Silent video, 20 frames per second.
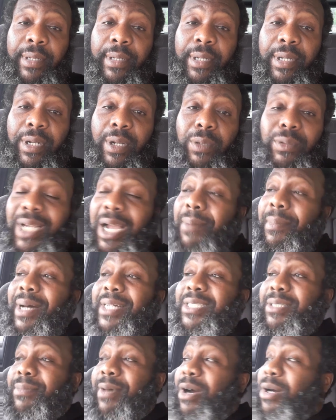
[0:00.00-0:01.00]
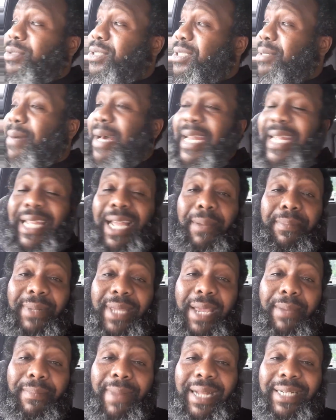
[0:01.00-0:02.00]
Talking about somebody come
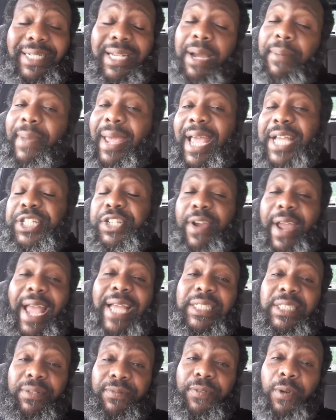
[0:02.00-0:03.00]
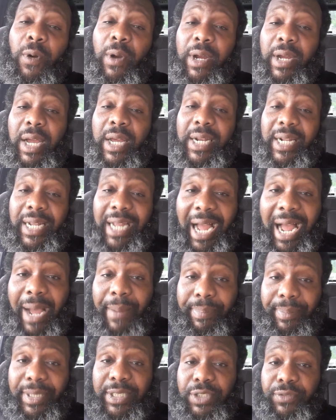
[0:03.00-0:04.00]
get my dumb ass. You're asking for an
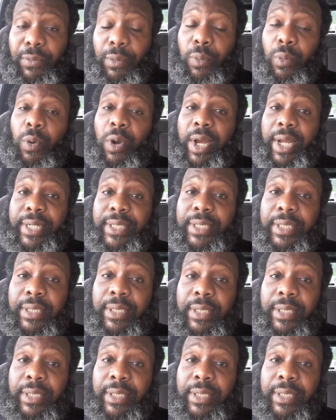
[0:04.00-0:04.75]
accomplice, for one.